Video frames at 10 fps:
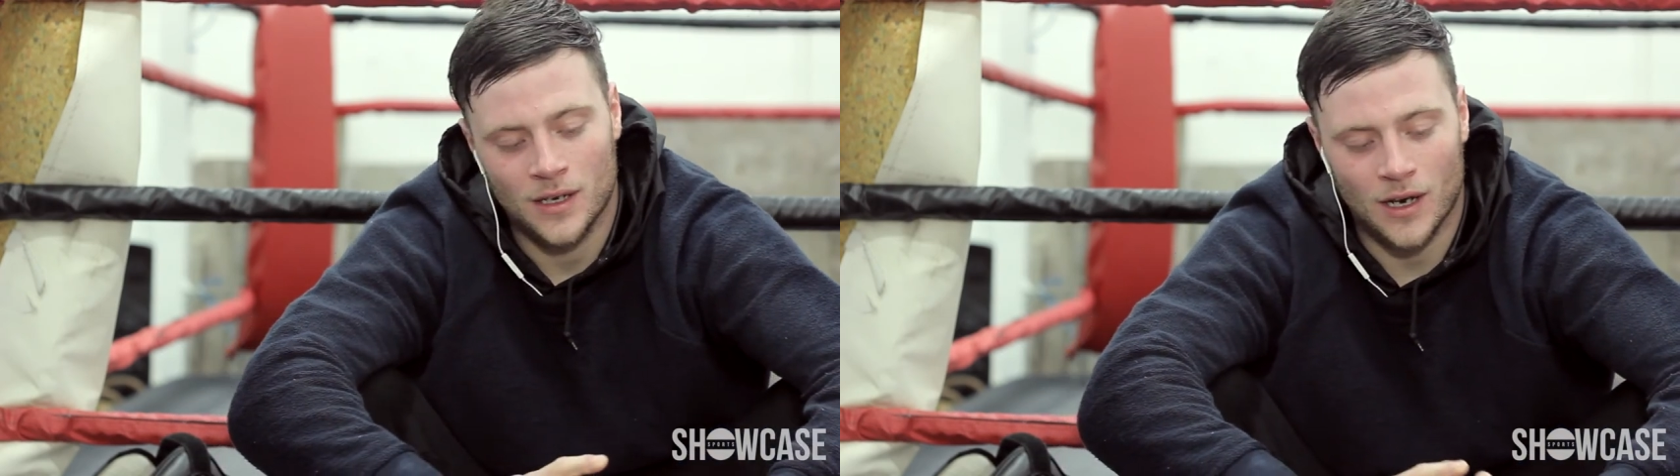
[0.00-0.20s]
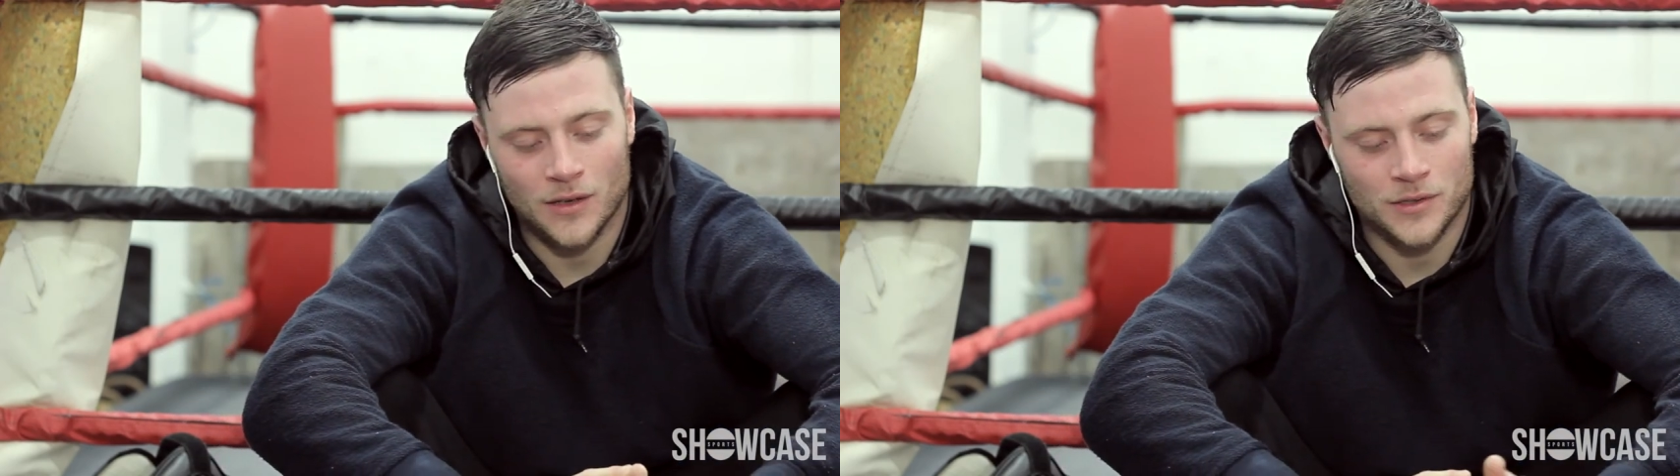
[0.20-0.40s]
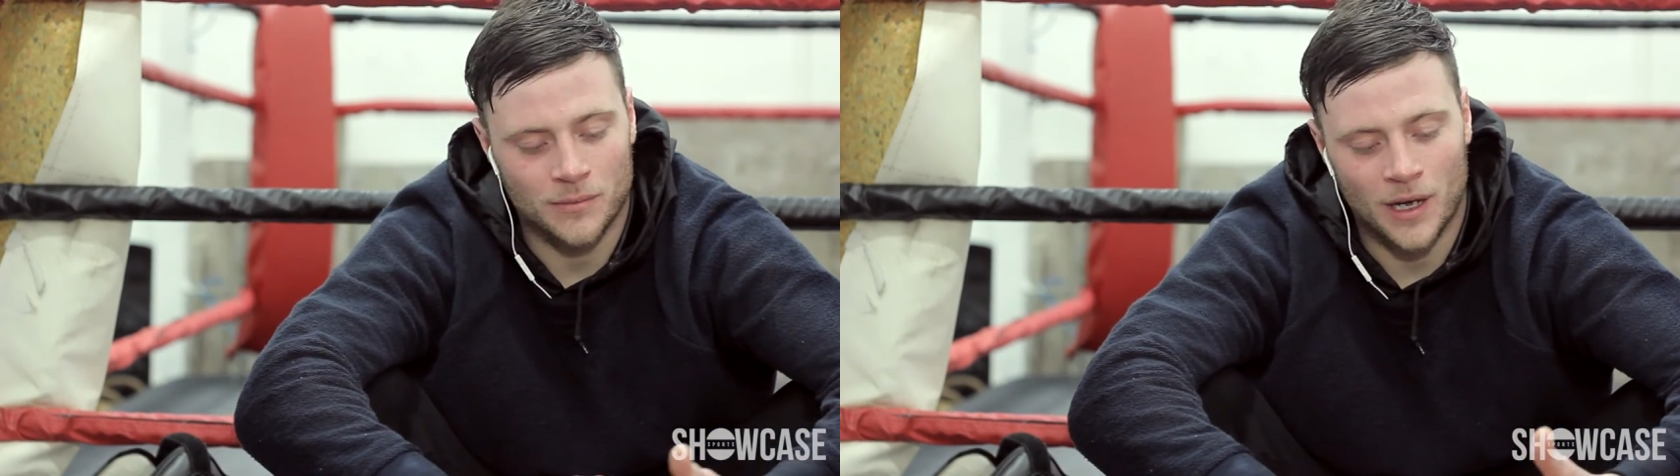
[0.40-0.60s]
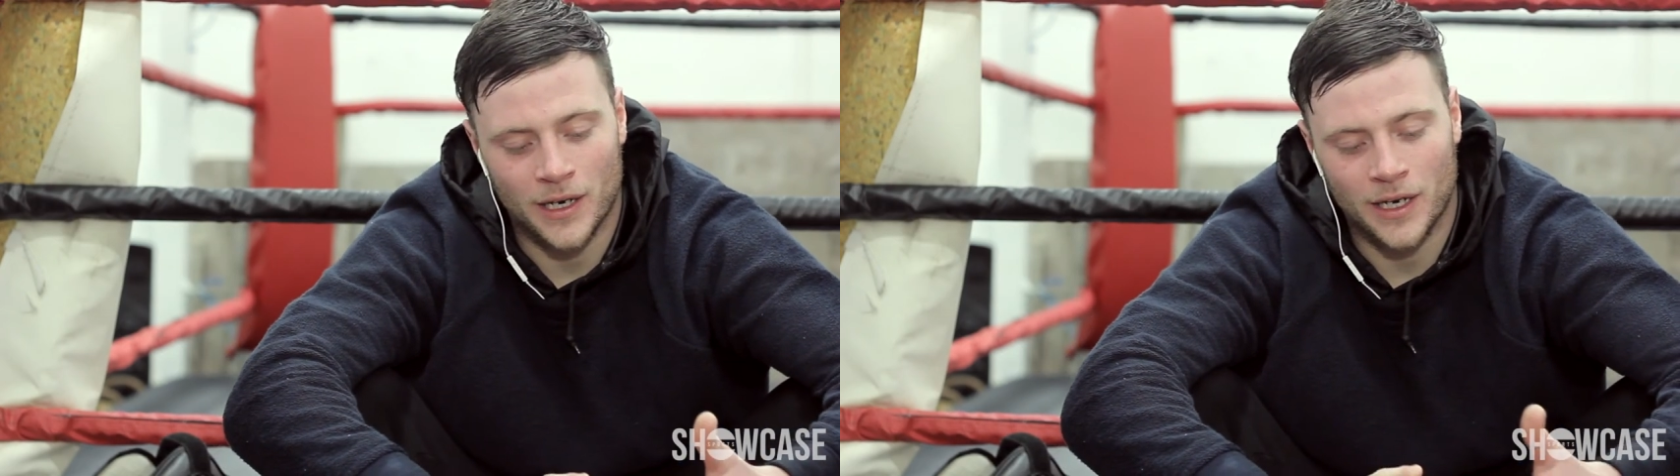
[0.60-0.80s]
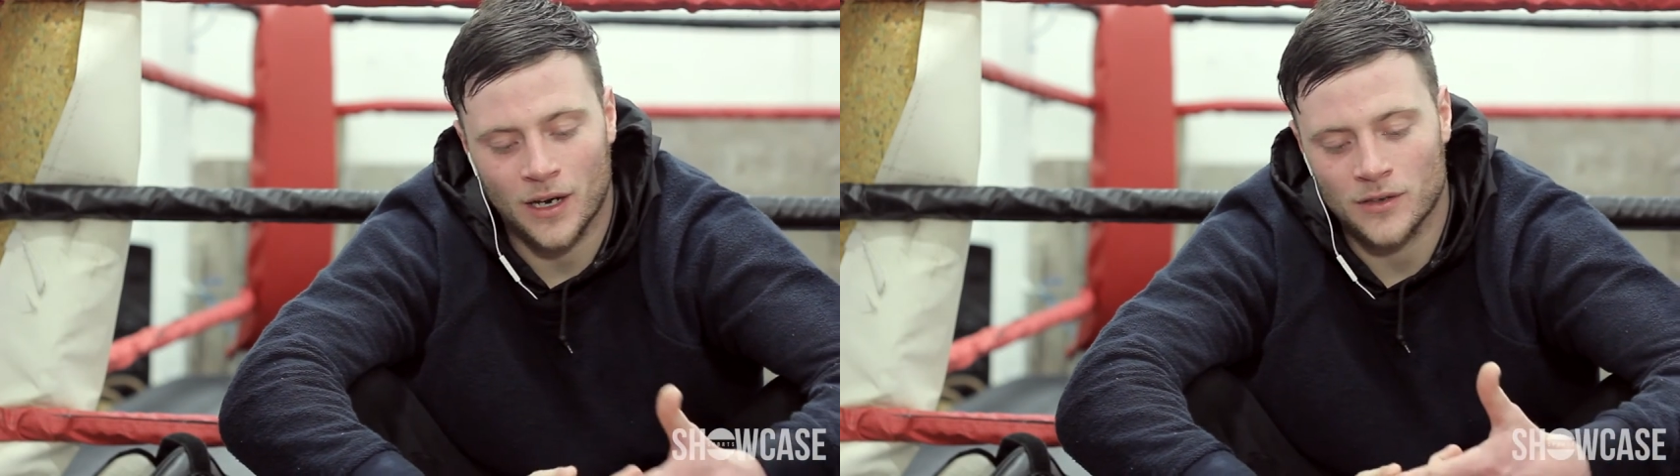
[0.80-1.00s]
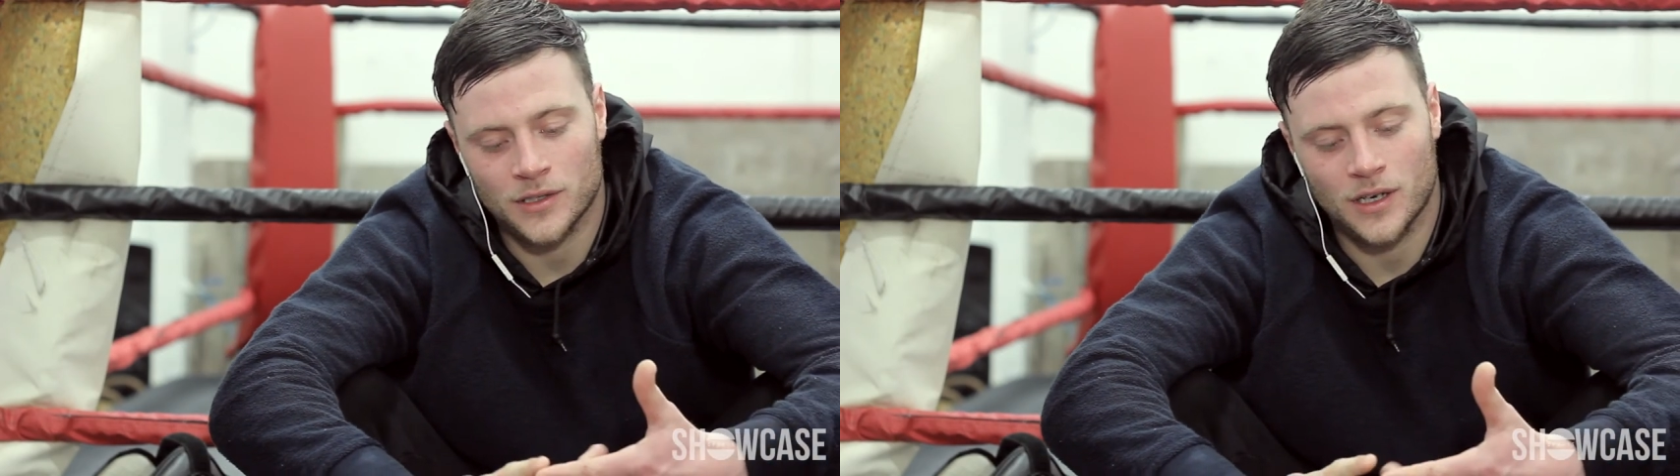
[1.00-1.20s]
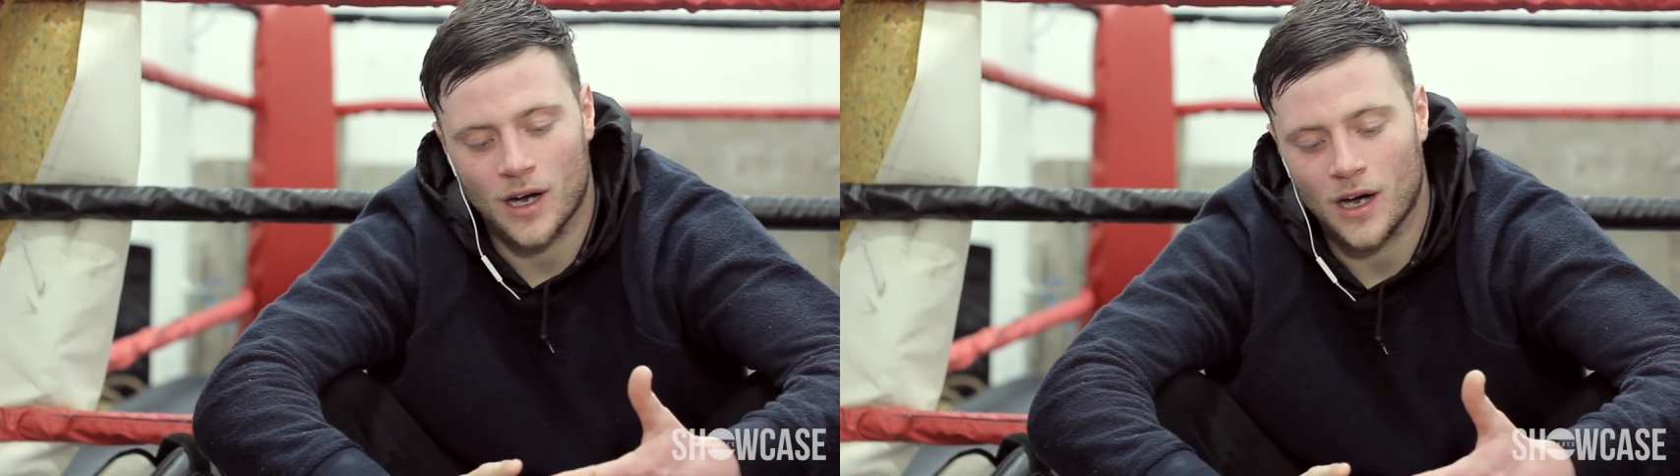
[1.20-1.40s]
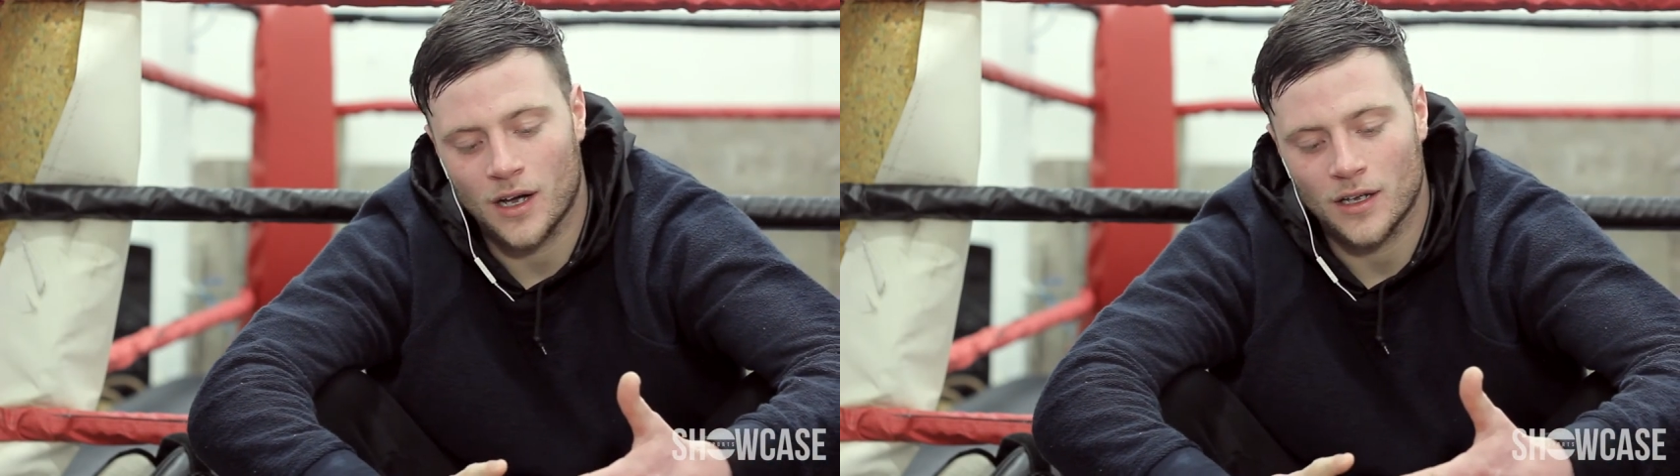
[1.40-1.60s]
loads of money, loads of
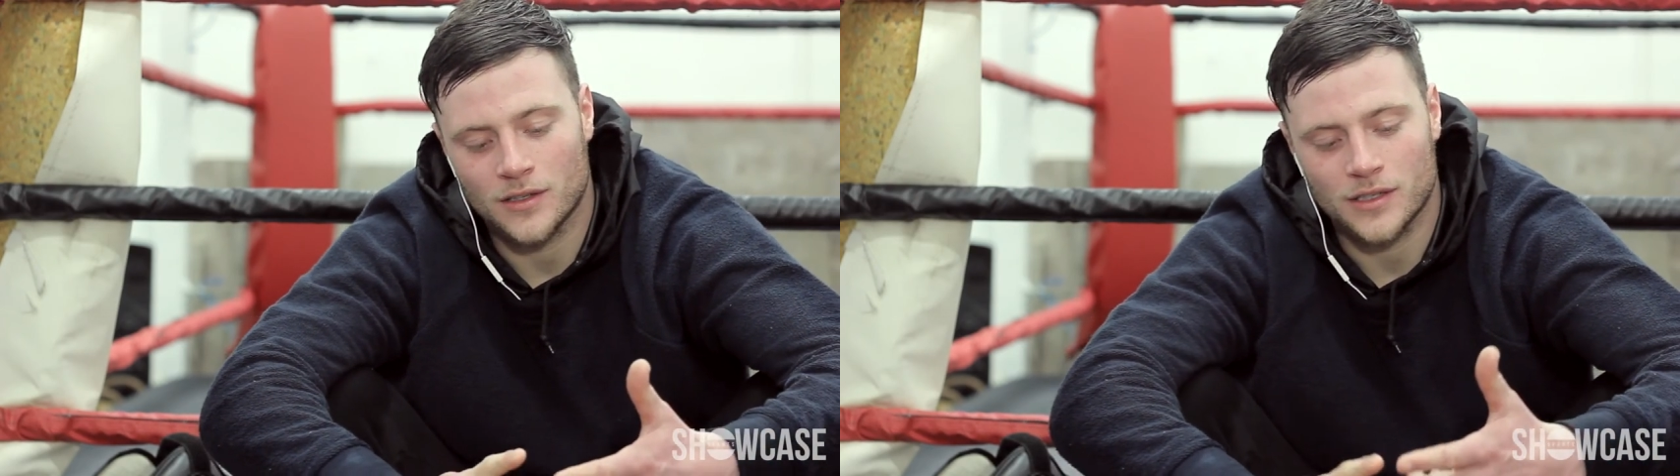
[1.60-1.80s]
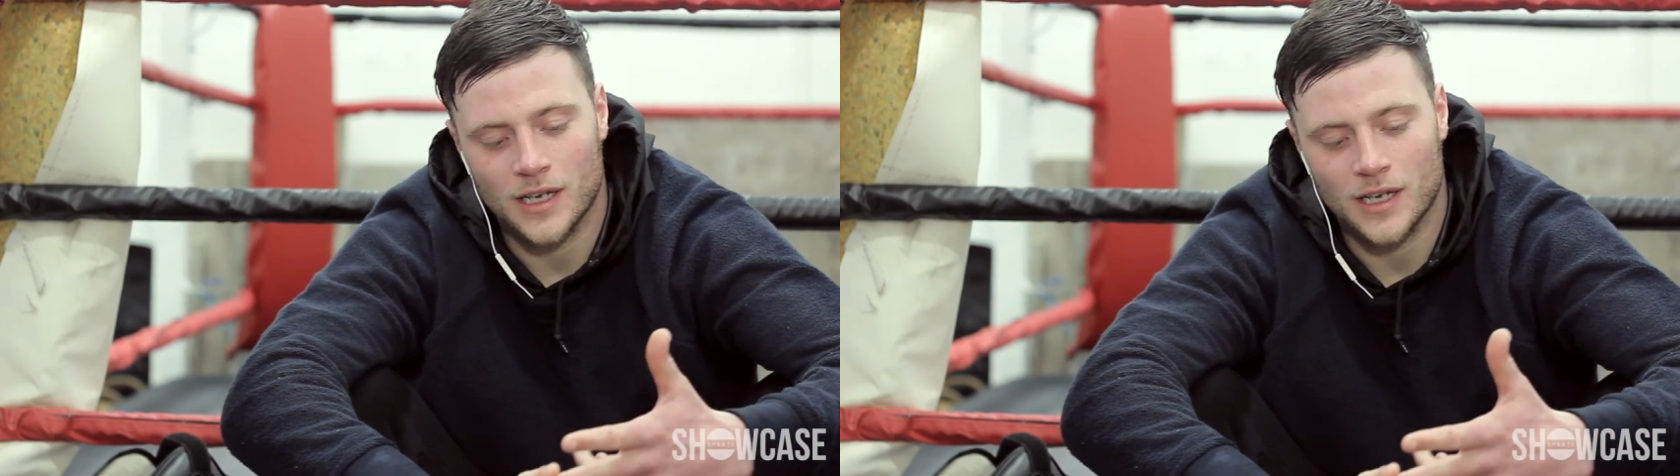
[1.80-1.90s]
cars,